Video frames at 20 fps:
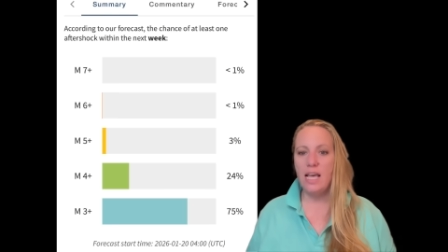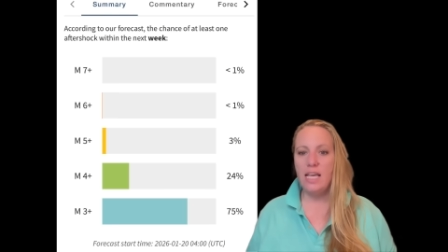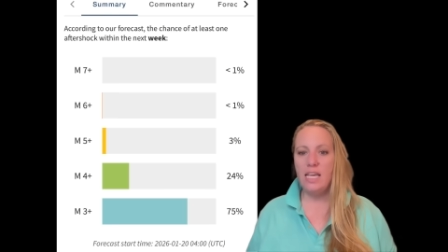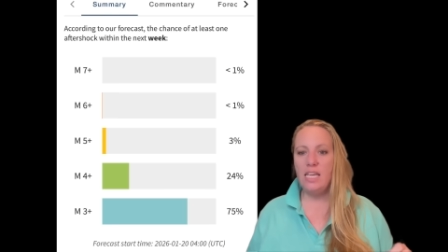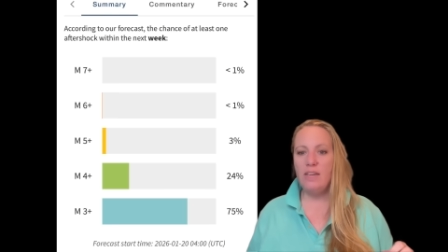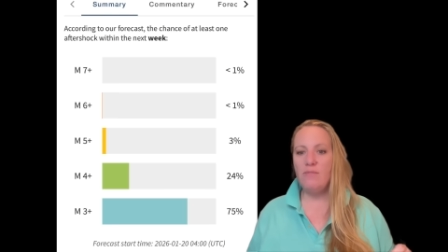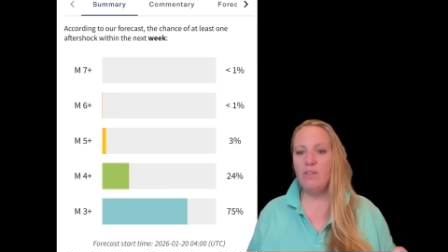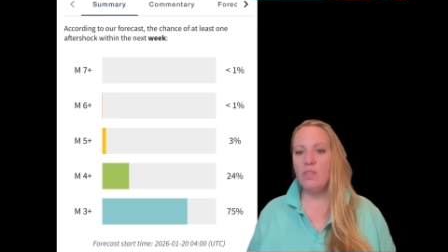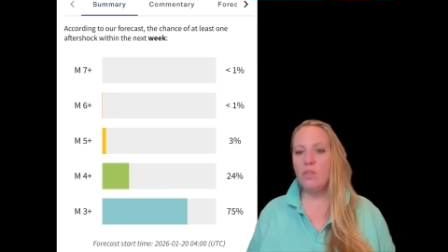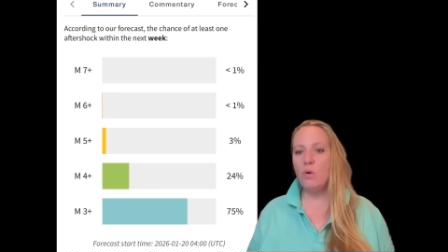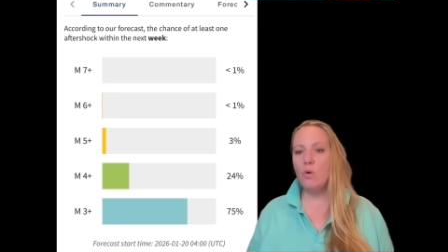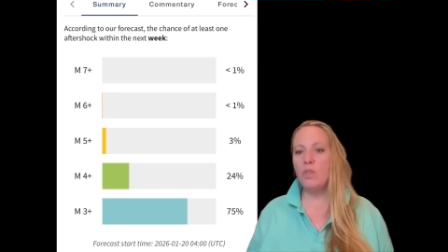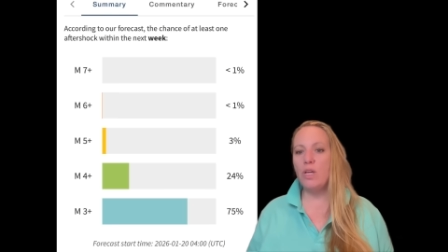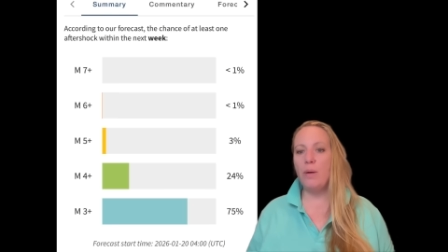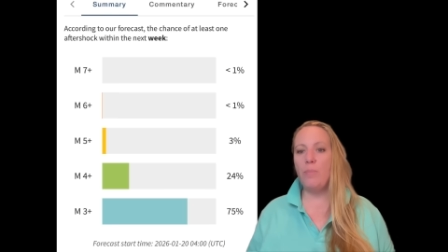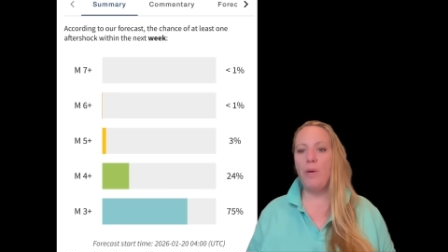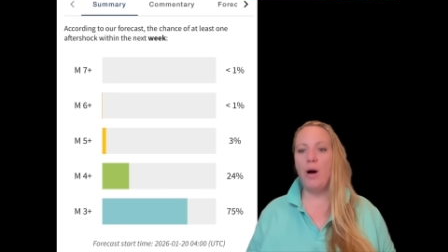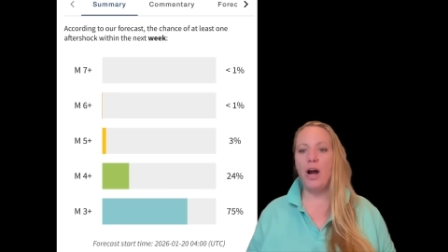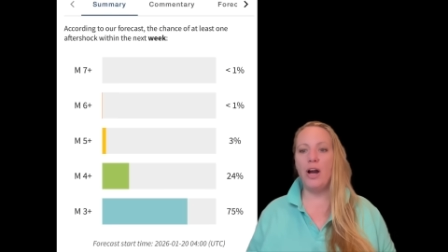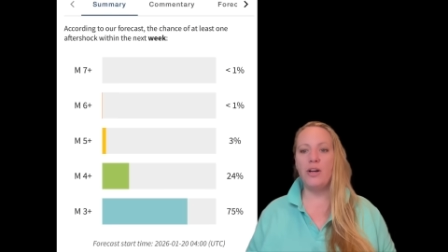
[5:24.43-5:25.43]
even though they're
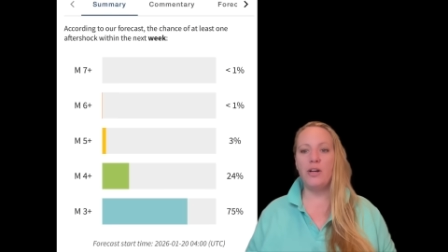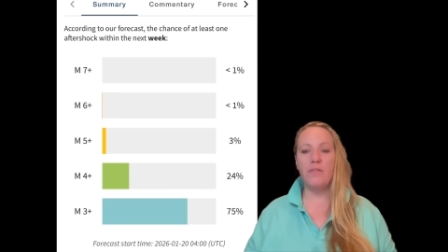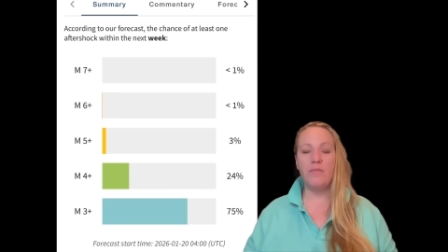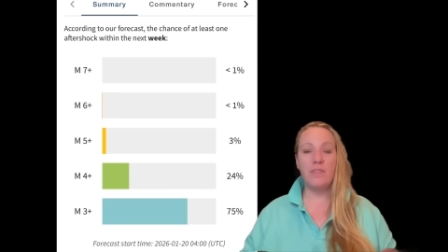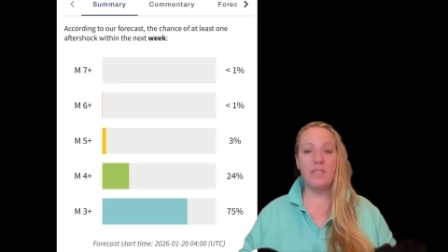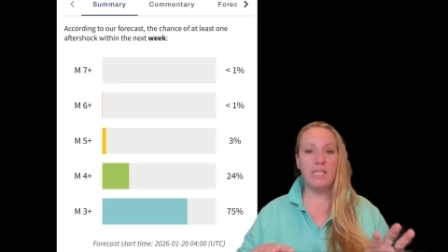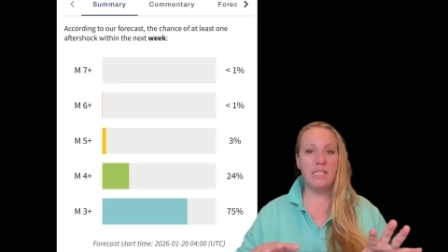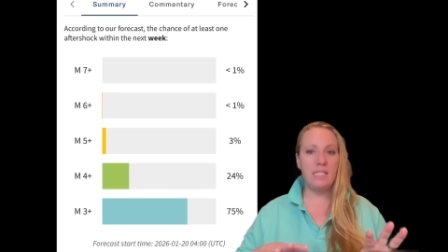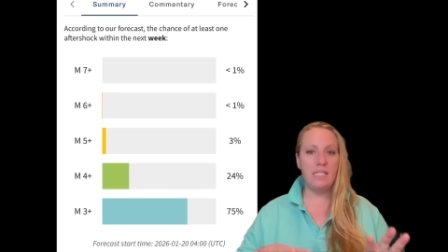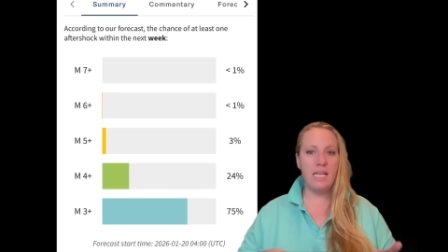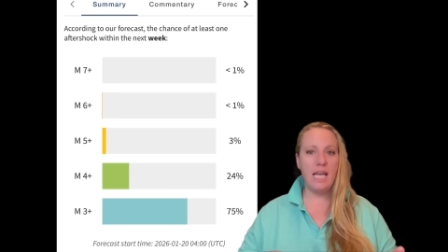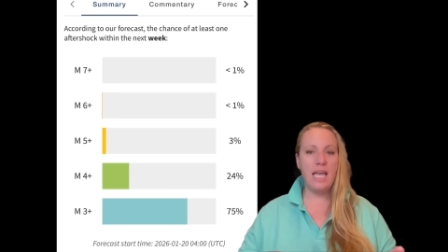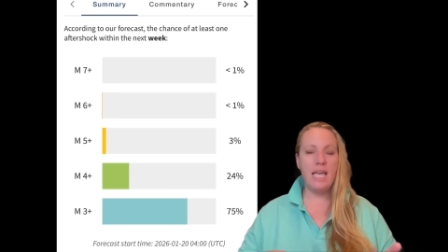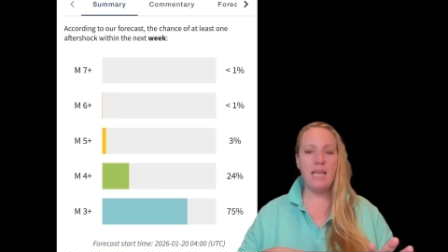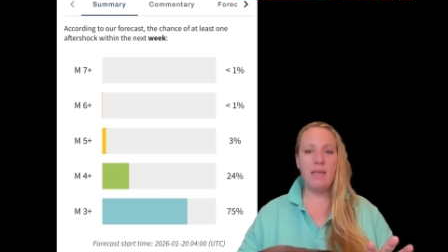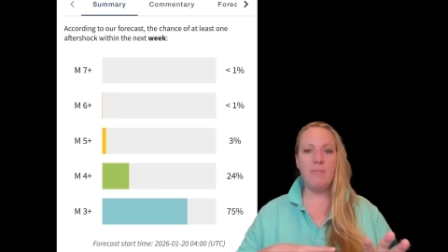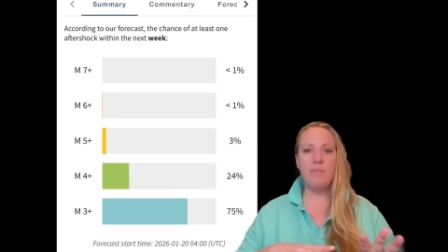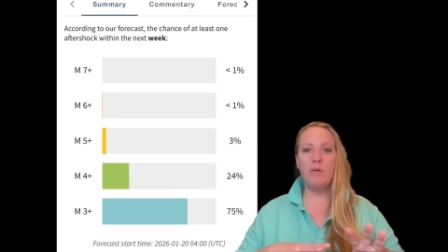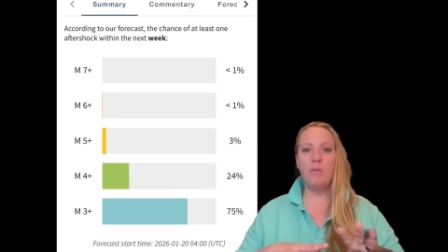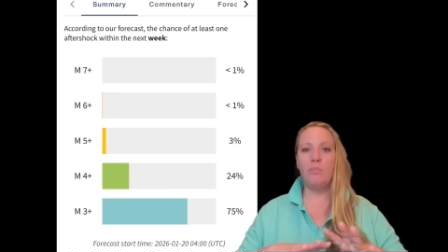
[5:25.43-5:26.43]
part of the
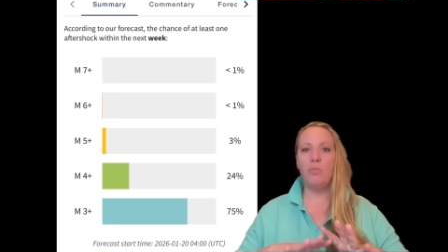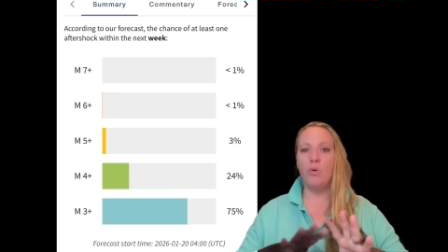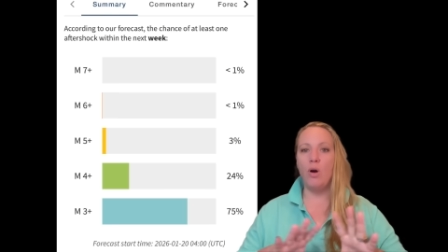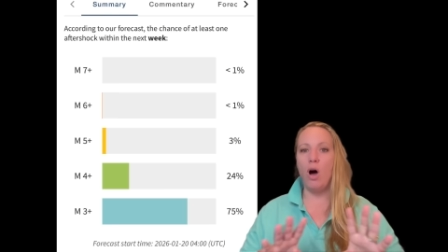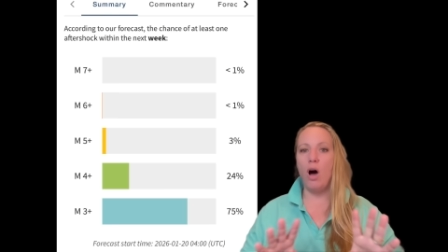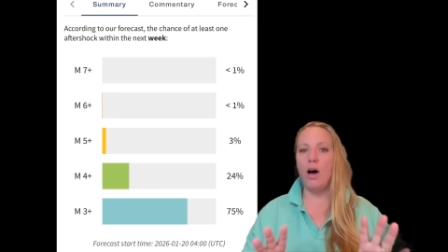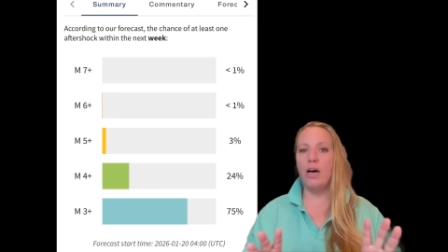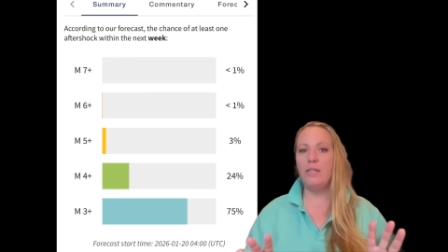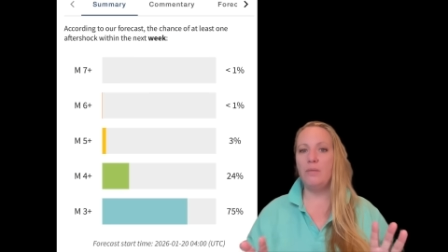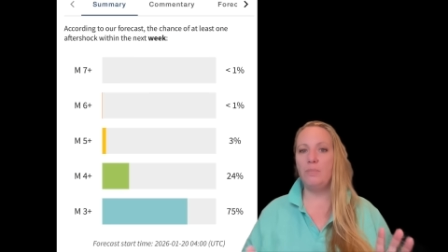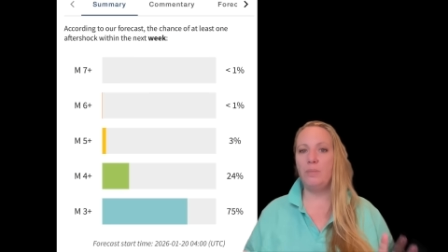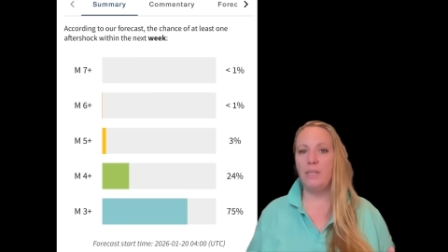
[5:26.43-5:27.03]
same broad